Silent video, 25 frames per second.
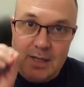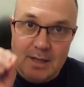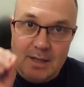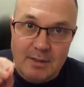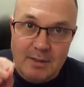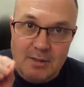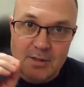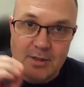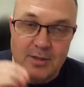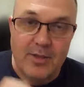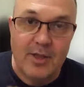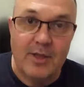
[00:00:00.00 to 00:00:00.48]

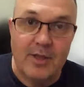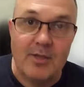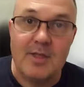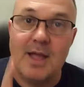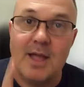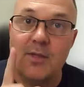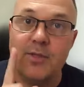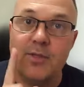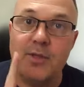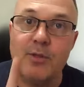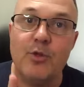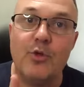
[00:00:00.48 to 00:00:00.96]
Listen to this.
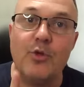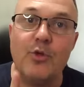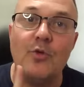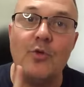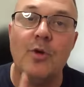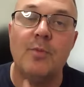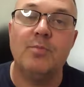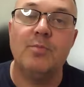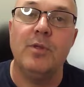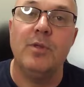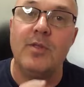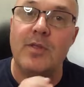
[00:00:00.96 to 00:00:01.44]
Now, this
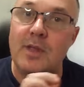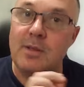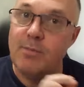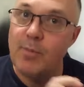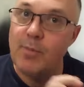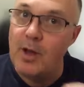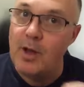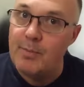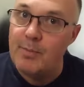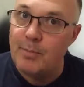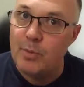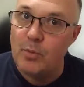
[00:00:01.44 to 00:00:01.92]
script is in
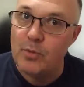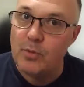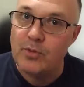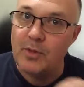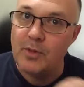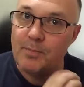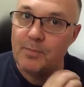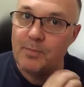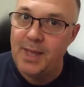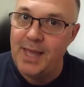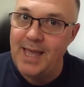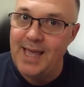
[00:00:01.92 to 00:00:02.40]
my book,
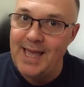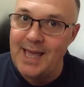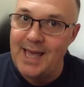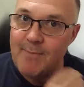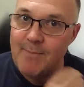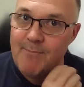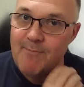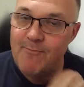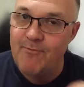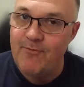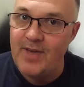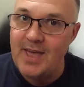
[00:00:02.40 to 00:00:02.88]
The
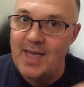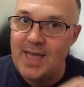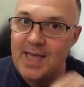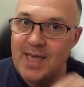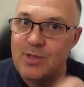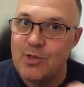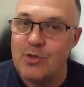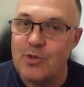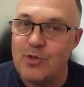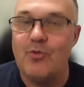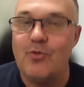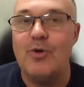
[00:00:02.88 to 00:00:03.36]
PM
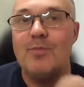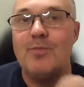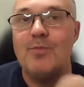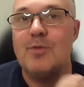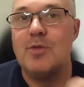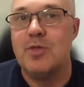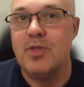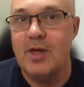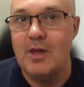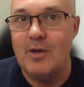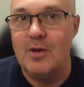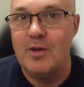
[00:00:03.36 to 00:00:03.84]
Fee Script
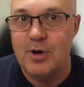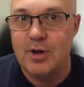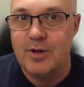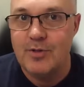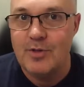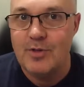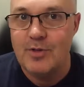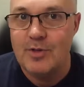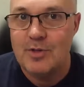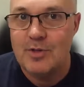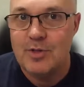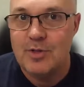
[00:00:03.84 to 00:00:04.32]

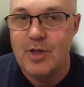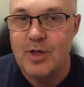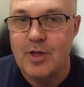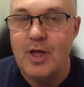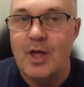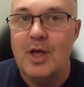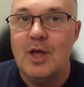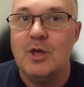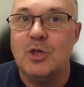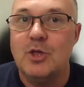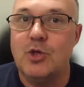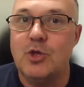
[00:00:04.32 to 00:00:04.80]
Secrets.
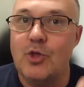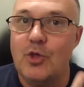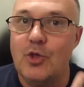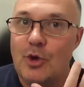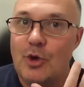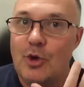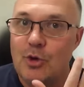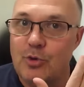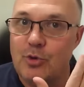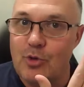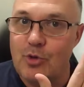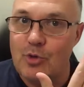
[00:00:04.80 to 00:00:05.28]
Just
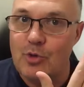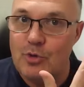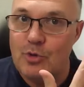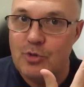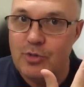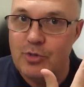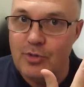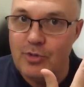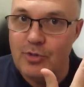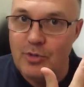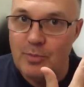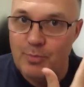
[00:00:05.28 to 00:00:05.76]
go to
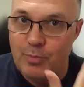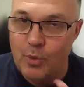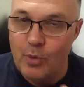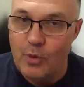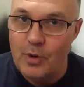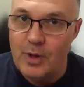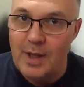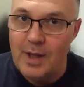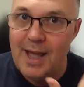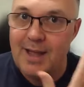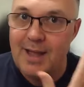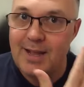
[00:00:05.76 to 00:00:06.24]
the
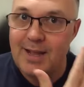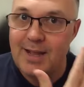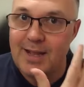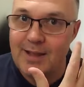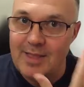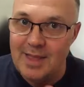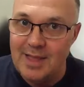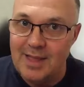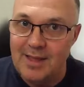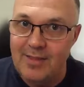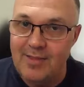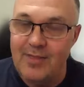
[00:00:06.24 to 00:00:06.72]
book and
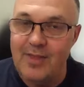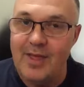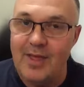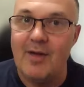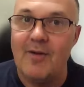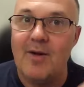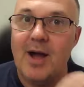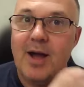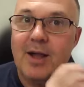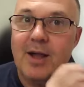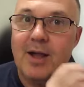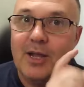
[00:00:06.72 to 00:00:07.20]
it's in
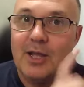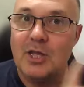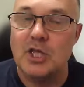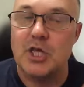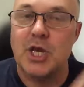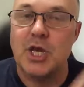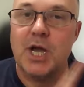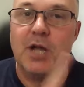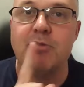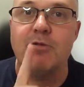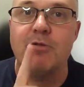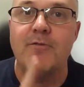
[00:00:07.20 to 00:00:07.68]
there under
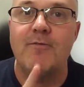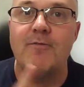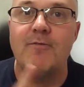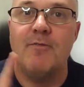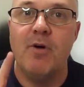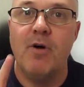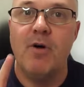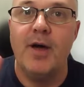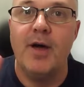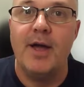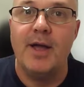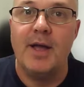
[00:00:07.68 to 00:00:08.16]

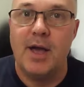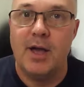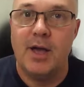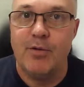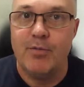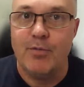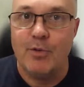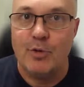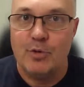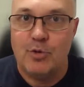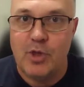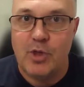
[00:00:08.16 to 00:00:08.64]
justifying a
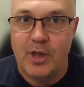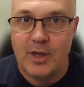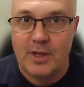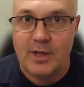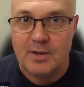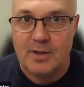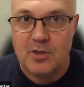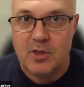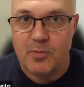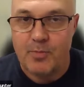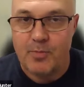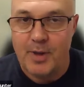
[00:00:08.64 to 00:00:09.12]
routine
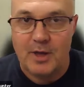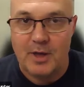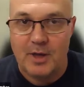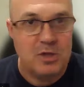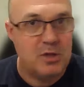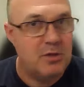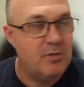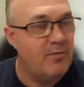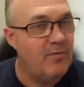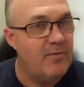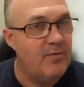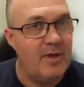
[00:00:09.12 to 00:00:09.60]

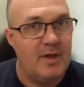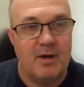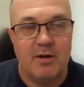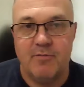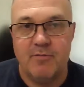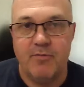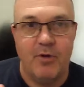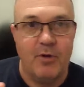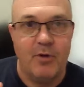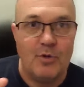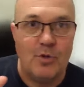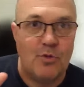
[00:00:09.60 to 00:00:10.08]
inspection fee.
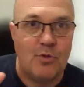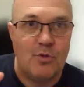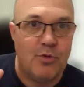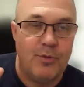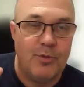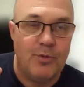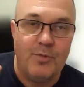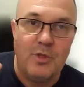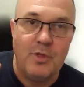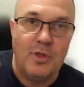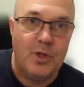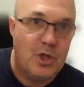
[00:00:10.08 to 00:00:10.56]
I've got
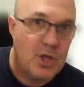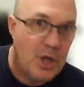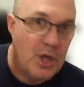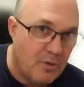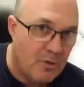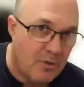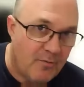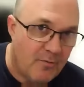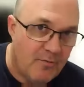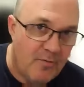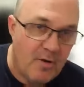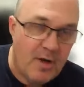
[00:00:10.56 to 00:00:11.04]
scripts in
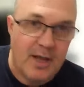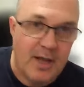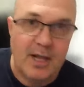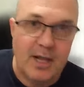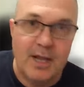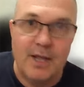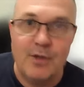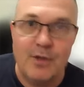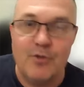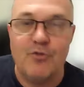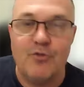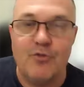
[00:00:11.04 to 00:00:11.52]
justifying
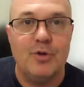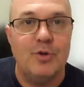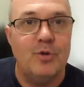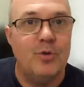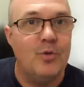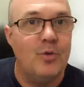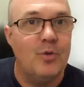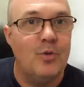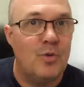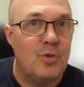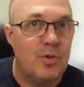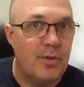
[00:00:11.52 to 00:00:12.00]
lease
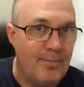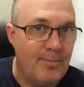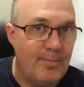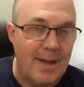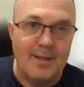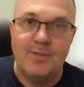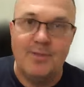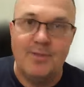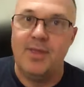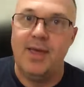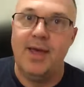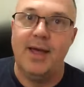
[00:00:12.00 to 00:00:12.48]
renewals and
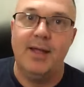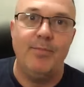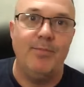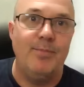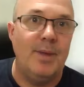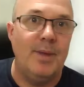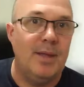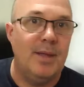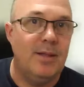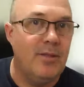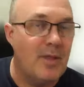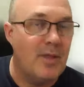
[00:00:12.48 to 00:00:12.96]
monthly
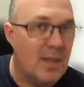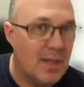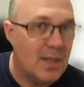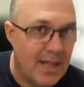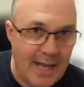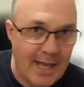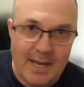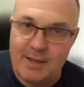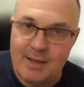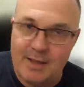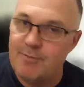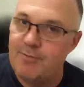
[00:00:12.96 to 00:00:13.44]
admins and
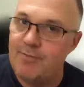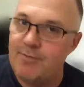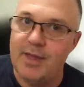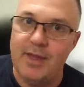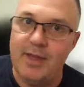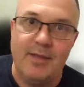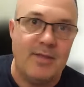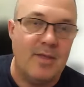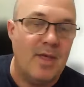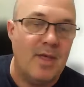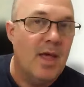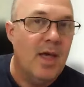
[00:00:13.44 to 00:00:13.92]
letting
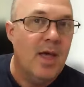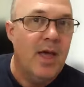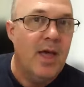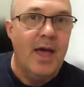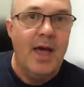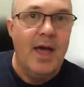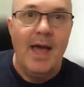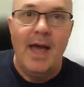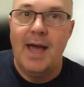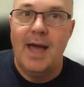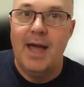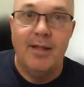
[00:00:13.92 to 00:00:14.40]
fees
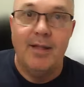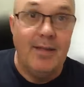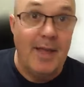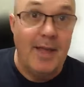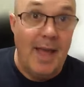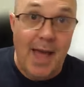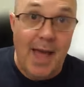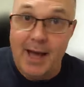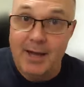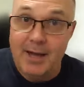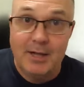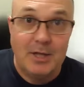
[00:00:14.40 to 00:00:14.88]
and
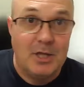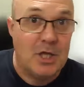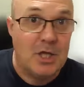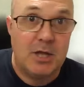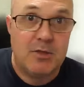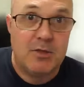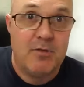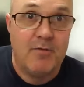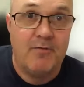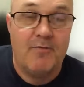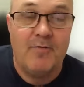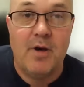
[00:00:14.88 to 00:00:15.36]
how to
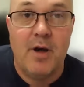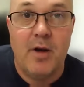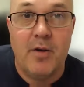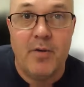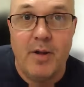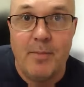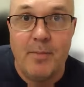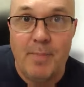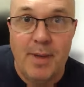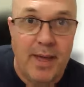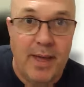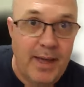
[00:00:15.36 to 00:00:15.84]
justify
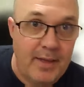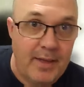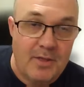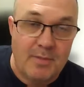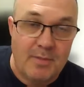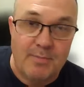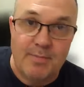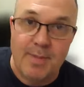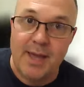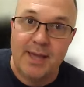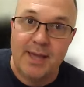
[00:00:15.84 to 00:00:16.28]
repairs and